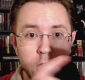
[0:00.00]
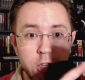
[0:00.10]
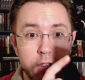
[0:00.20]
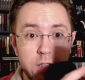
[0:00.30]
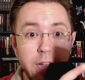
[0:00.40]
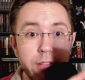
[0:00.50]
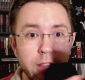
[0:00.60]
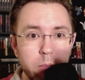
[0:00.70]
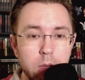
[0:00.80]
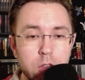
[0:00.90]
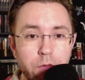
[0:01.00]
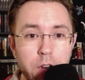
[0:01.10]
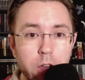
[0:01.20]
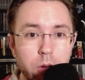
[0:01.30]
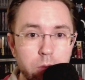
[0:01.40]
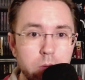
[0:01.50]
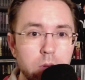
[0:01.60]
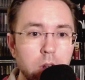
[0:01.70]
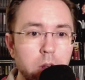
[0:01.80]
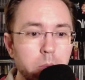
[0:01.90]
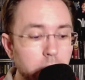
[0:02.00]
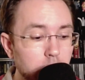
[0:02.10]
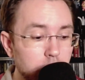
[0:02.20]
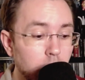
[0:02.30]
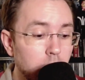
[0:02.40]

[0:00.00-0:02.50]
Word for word: send them this video because